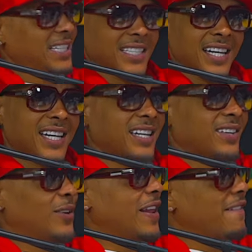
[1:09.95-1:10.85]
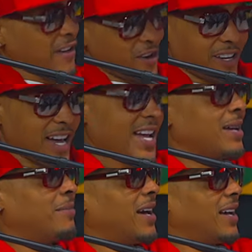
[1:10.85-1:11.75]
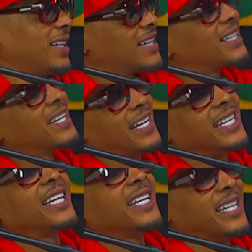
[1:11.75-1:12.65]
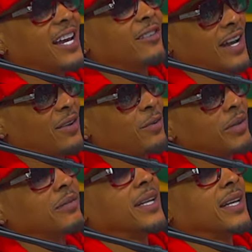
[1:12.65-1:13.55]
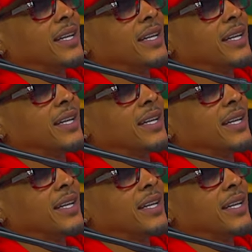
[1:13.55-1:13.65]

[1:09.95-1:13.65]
Yeah, when it first came out. Yeah, yeah I did that one. I remember that.